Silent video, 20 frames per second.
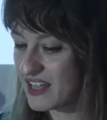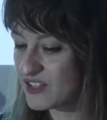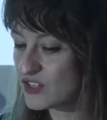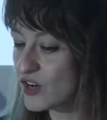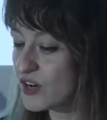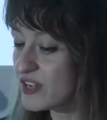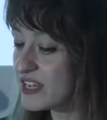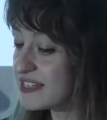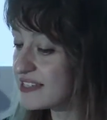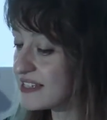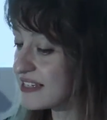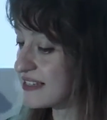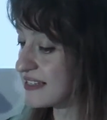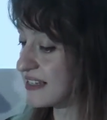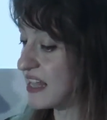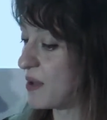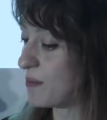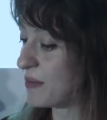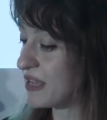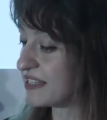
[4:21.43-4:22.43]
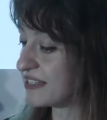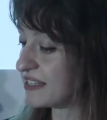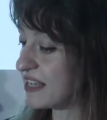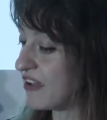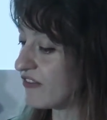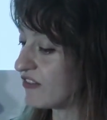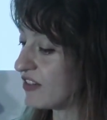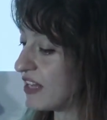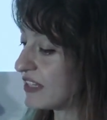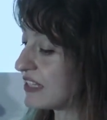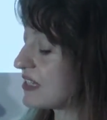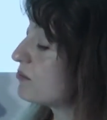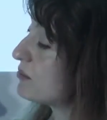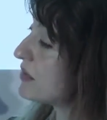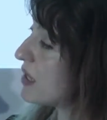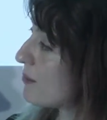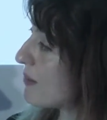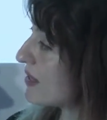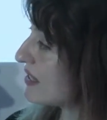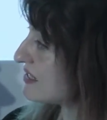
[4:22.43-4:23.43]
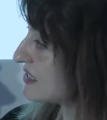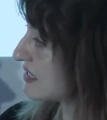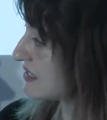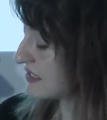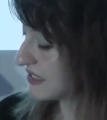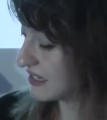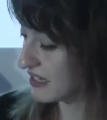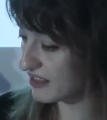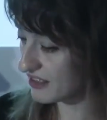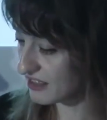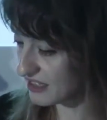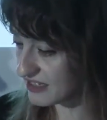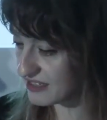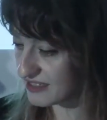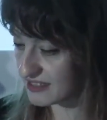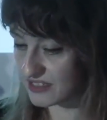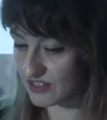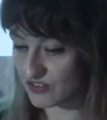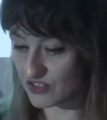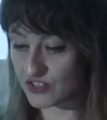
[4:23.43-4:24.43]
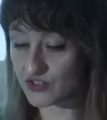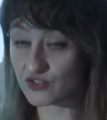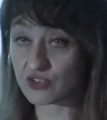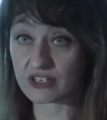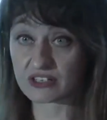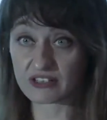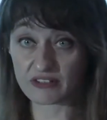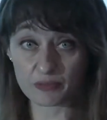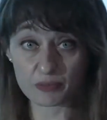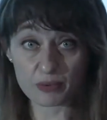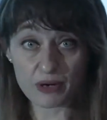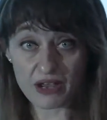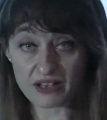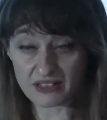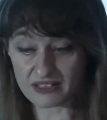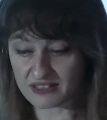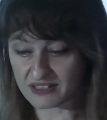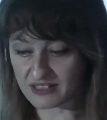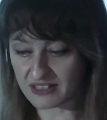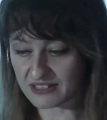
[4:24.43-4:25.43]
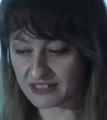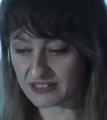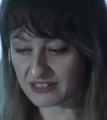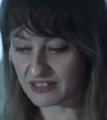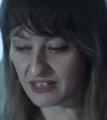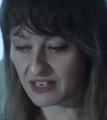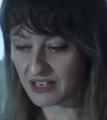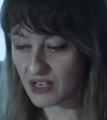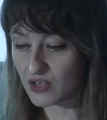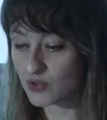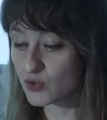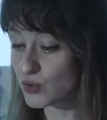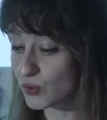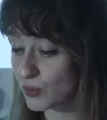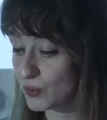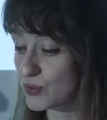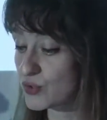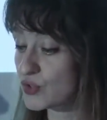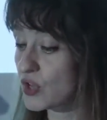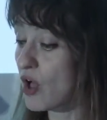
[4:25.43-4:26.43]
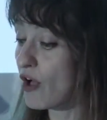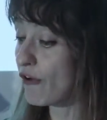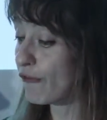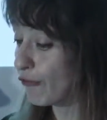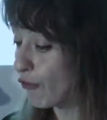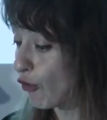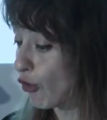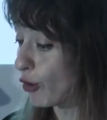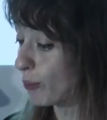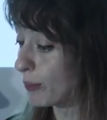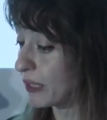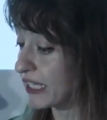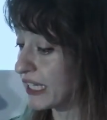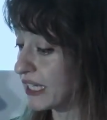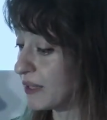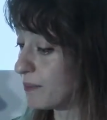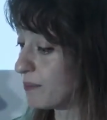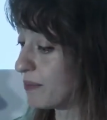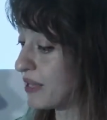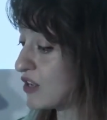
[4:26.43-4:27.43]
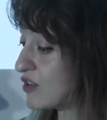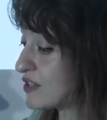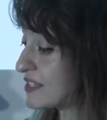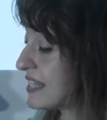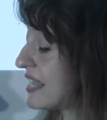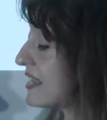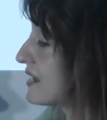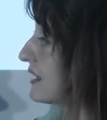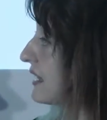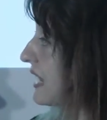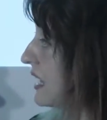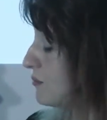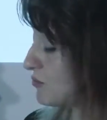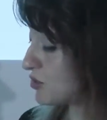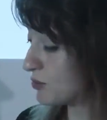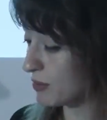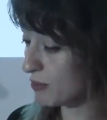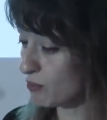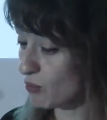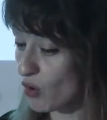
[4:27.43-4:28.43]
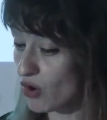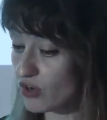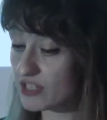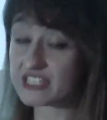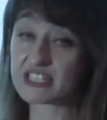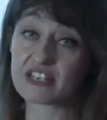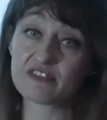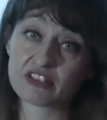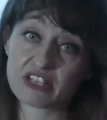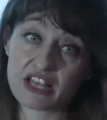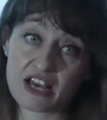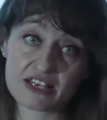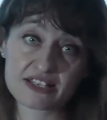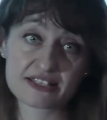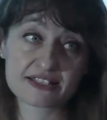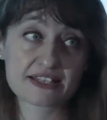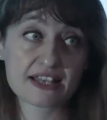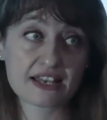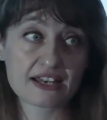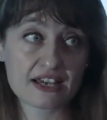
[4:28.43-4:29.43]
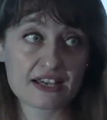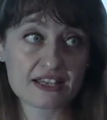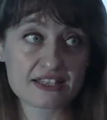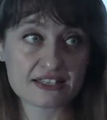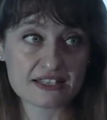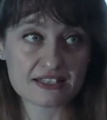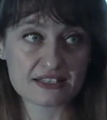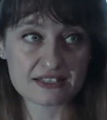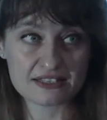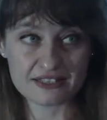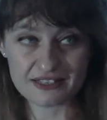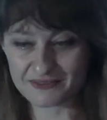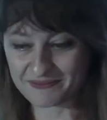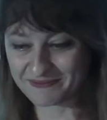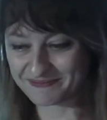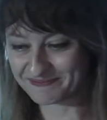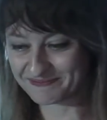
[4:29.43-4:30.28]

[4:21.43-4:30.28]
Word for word: Turkey's Islamists have not implemented these restrictive practices, rules, formally, because they claim to be more civilized than ISIS.